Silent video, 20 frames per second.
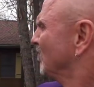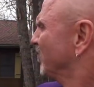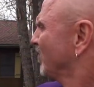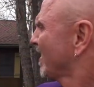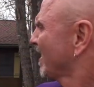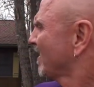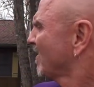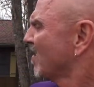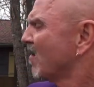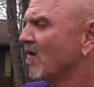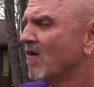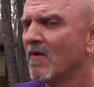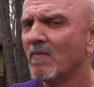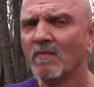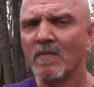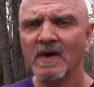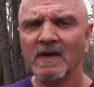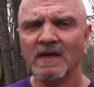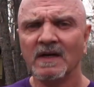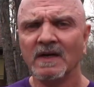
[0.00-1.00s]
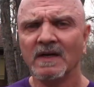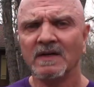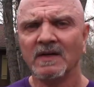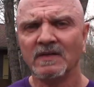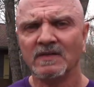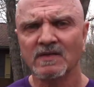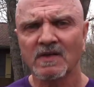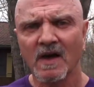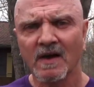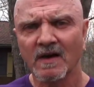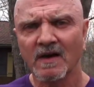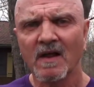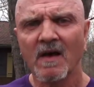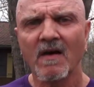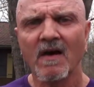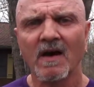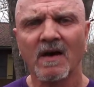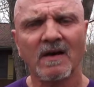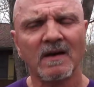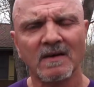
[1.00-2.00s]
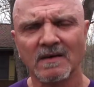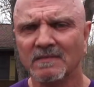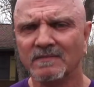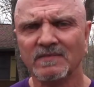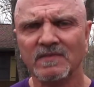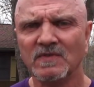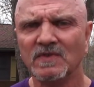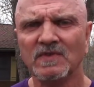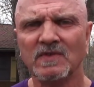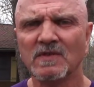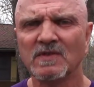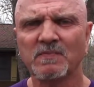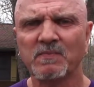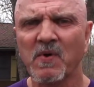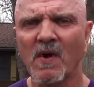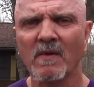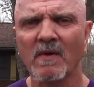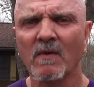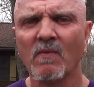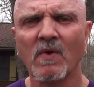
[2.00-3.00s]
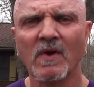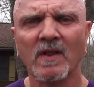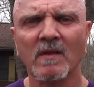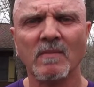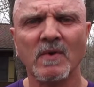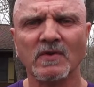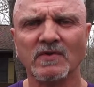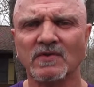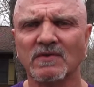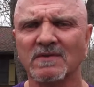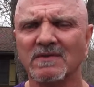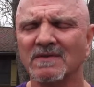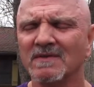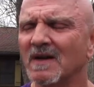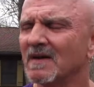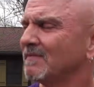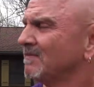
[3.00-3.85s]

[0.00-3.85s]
Brick home. It's got an, uh, uh, just probably one of the most,